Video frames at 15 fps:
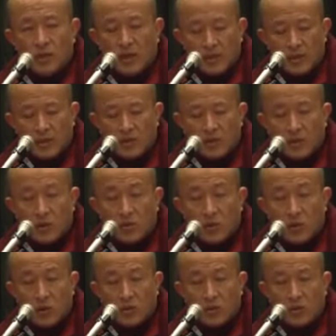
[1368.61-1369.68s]
That's
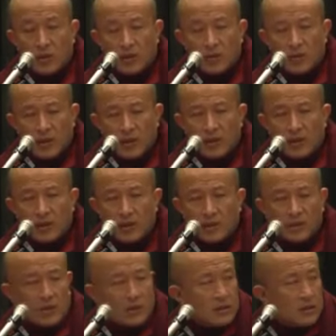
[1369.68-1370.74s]
one of the main
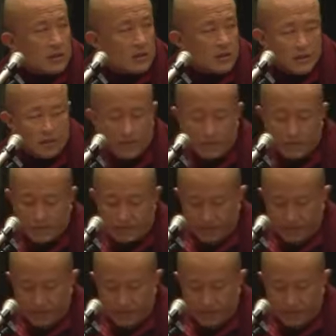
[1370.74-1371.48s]
practice, isn't it?